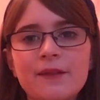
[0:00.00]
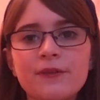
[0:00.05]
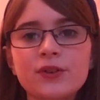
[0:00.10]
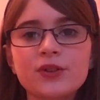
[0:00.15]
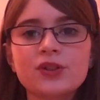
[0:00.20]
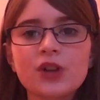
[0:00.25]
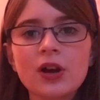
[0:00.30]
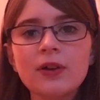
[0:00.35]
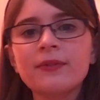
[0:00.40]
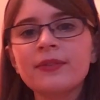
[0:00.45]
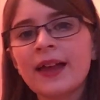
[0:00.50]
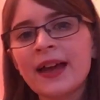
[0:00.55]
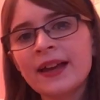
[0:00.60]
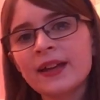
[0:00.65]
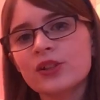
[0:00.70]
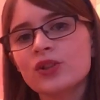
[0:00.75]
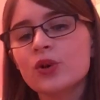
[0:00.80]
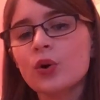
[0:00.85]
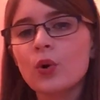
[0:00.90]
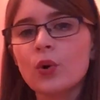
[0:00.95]
if you don't
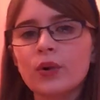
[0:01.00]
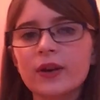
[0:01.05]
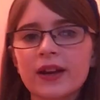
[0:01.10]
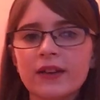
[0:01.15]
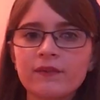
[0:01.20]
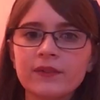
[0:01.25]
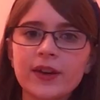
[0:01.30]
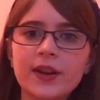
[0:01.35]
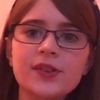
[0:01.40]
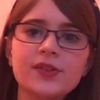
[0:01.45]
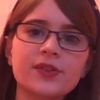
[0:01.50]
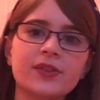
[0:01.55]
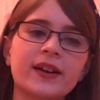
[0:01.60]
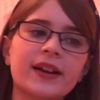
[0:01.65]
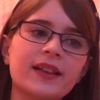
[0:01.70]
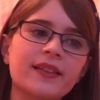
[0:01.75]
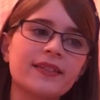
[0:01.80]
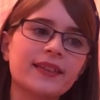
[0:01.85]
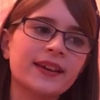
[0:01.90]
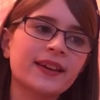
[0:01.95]
like talking videos or
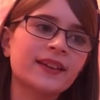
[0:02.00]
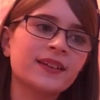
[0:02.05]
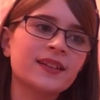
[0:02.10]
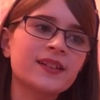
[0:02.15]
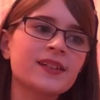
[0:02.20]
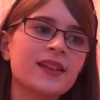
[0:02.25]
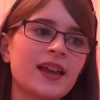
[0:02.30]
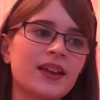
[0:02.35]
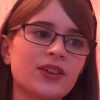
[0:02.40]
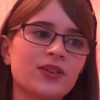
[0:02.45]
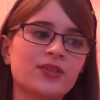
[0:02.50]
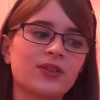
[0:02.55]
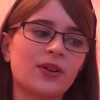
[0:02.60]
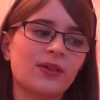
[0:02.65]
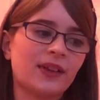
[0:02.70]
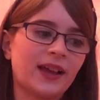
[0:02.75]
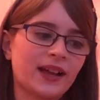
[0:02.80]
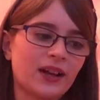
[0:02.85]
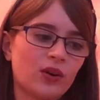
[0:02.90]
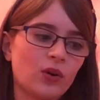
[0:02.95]
anything, like you
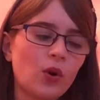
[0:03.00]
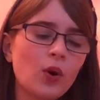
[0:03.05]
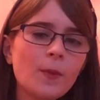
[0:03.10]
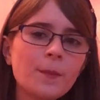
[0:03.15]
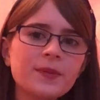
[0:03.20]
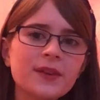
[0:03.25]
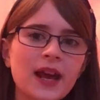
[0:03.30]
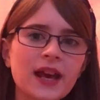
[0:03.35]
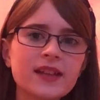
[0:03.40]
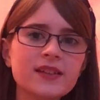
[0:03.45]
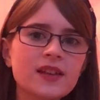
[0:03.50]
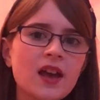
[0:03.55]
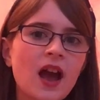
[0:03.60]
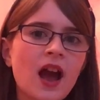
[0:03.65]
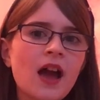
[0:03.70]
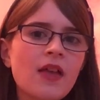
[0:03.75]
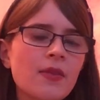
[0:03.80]
don't like updates,